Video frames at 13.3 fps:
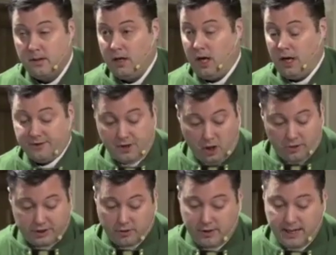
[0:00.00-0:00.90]

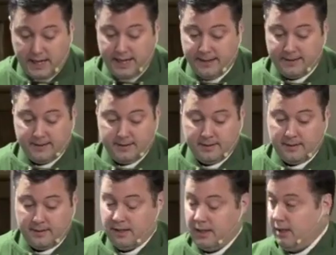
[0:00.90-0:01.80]
adultery,
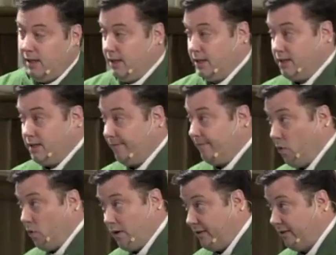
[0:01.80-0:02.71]

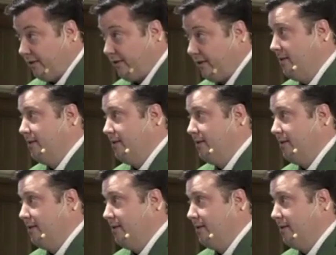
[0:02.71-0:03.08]
divorce,